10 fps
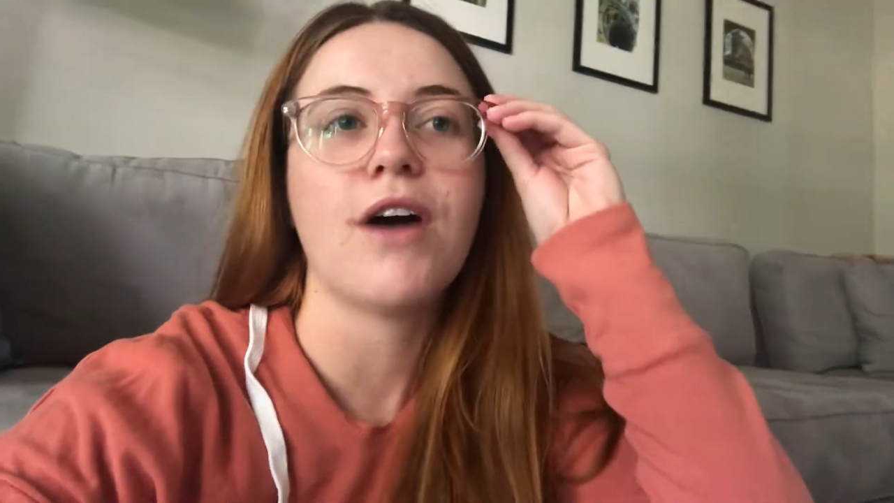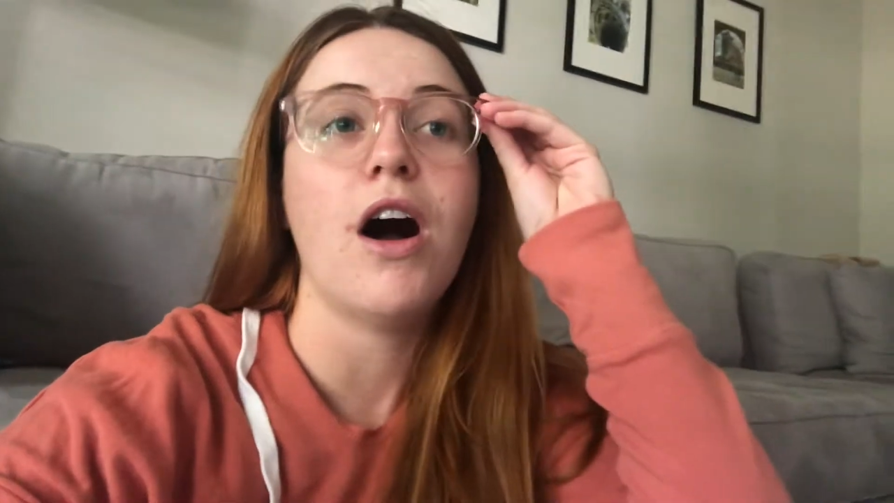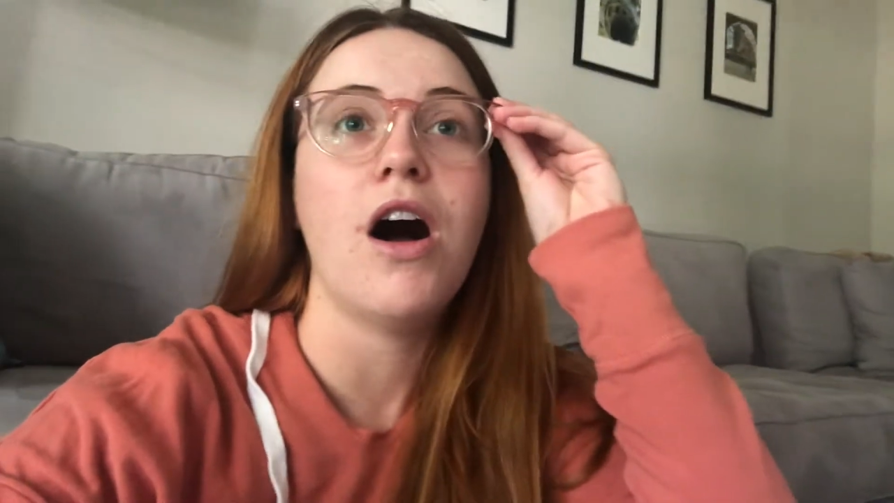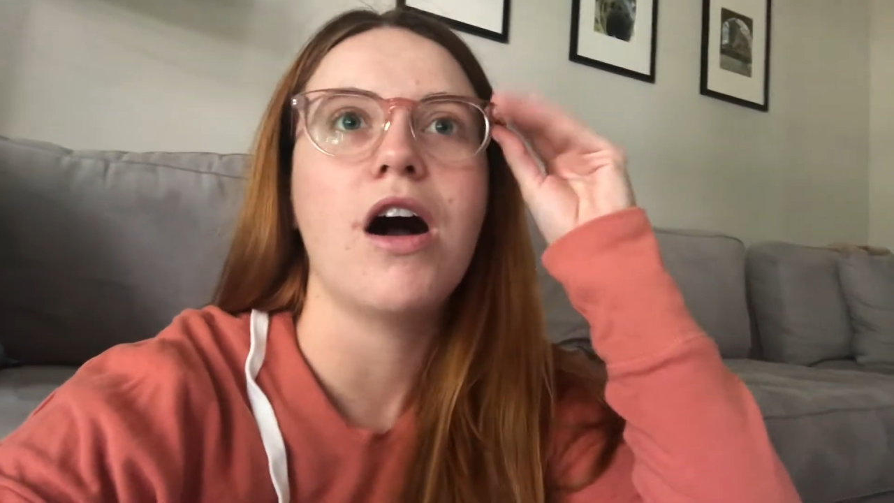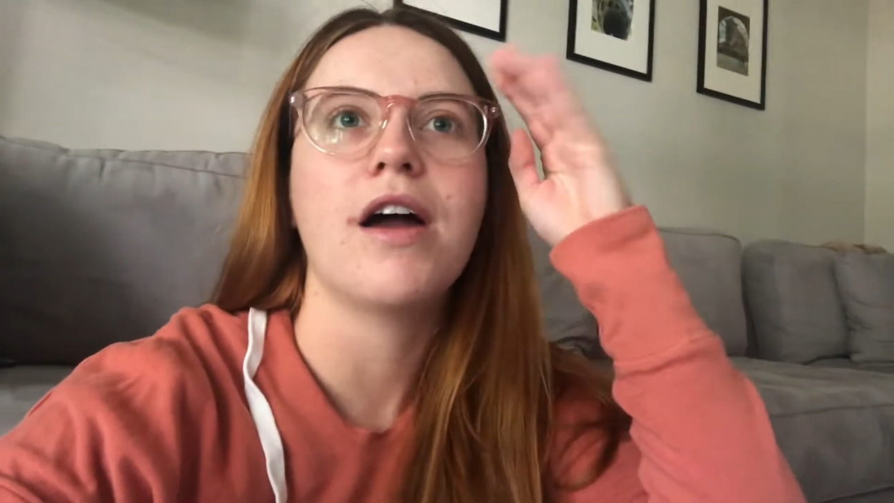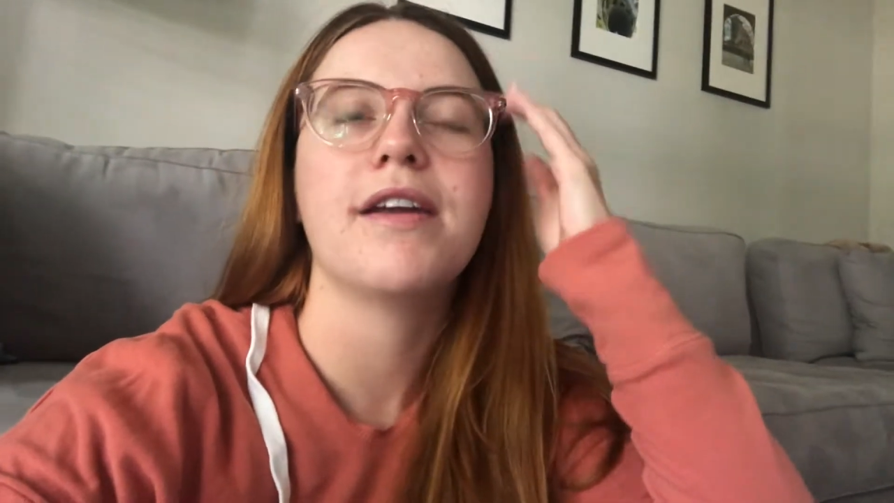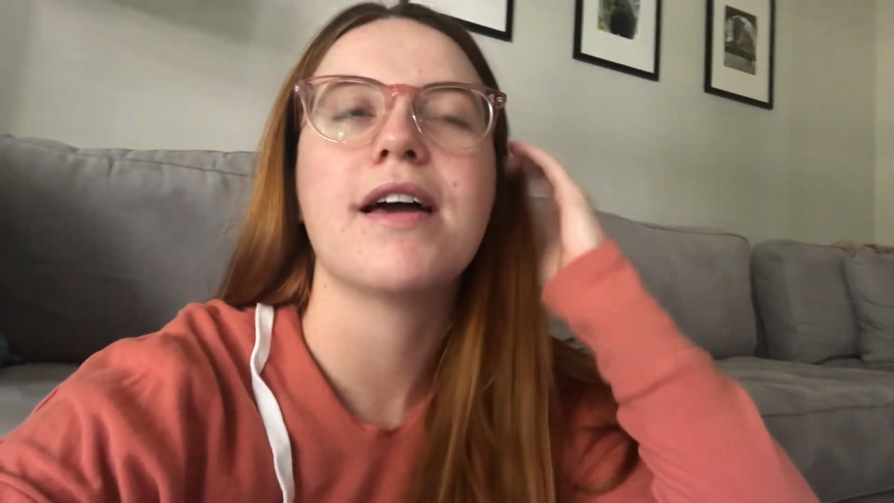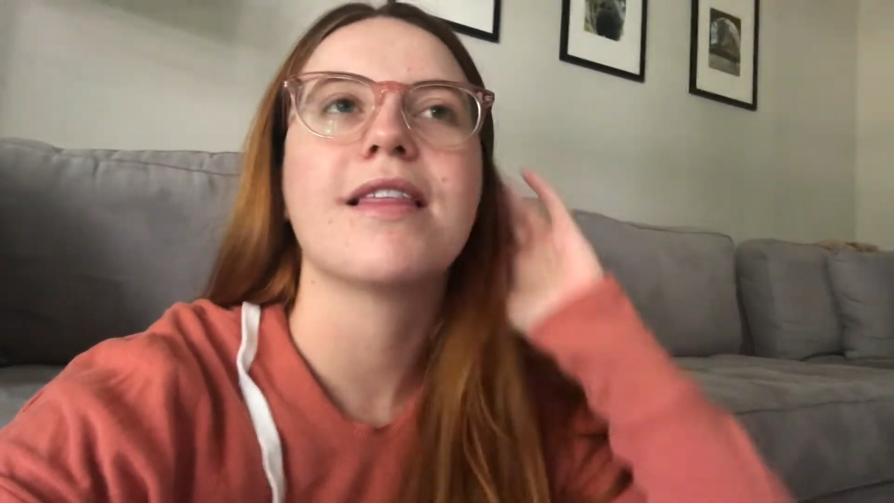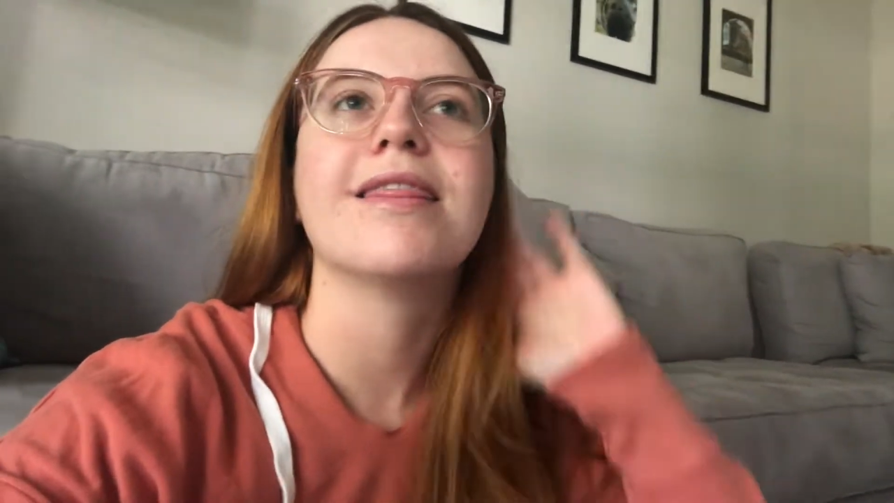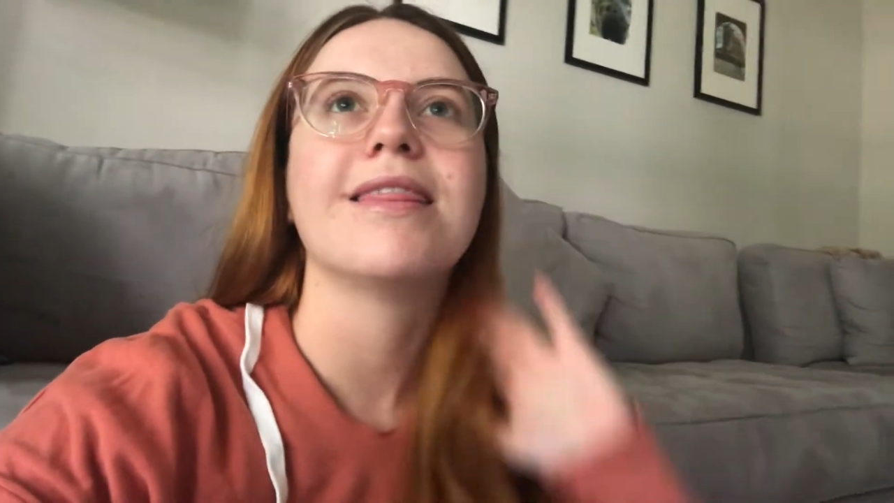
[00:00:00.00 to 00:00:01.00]
on
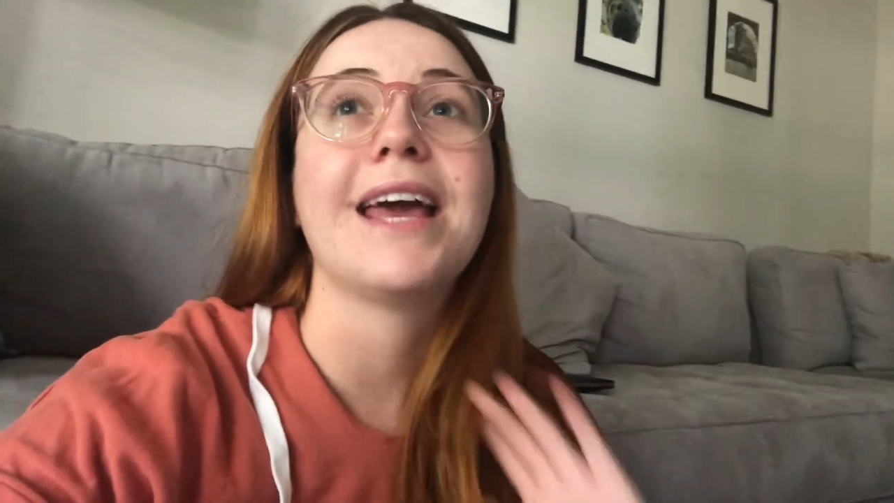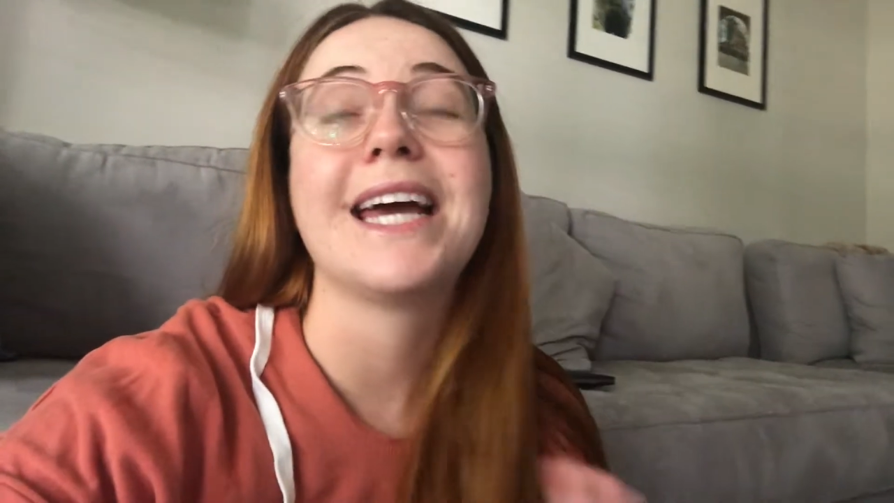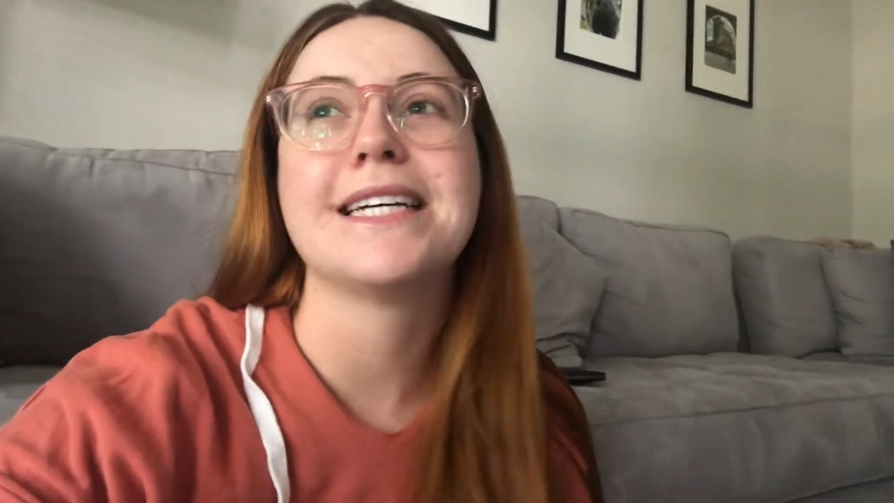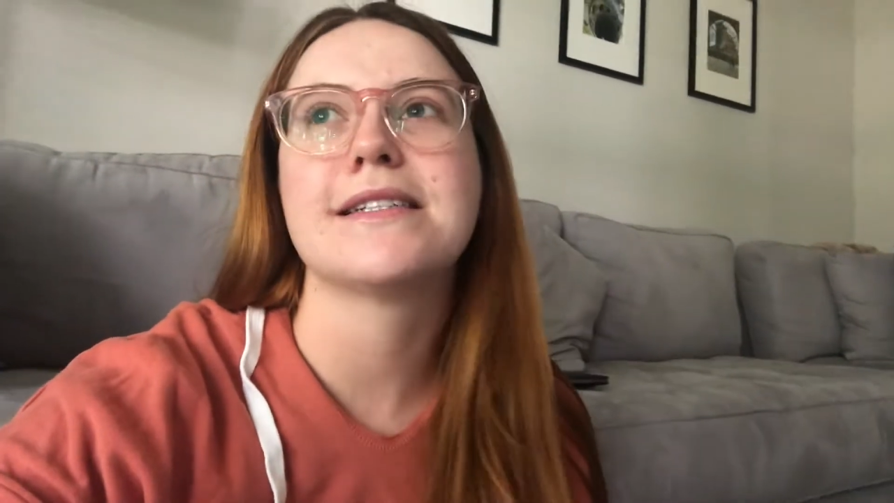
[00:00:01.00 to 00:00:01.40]
land.